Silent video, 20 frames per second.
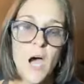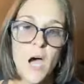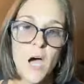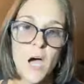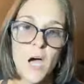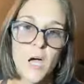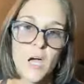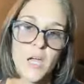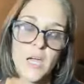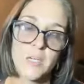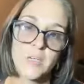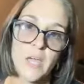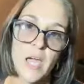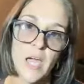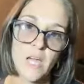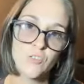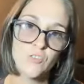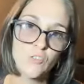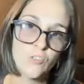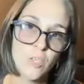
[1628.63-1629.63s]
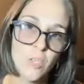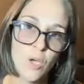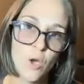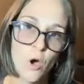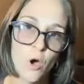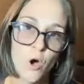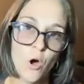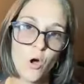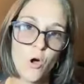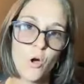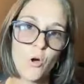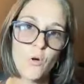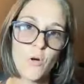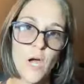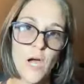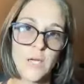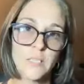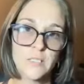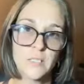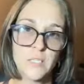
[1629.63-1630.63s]
And Ashley,
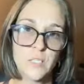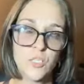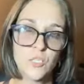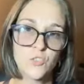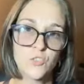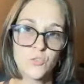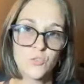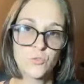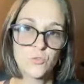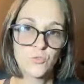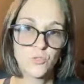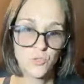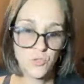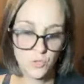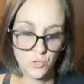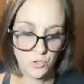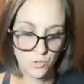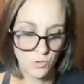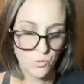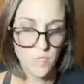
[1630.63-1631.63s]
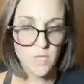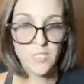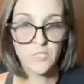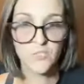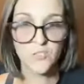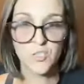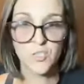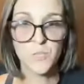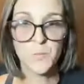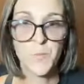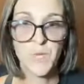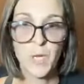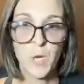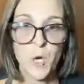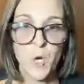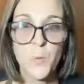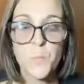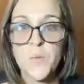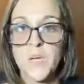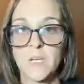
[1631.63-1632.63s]
all I need you to do is just
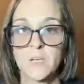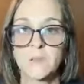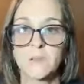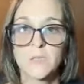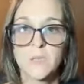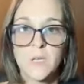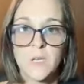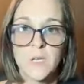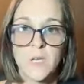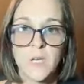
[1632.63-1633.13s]
be open.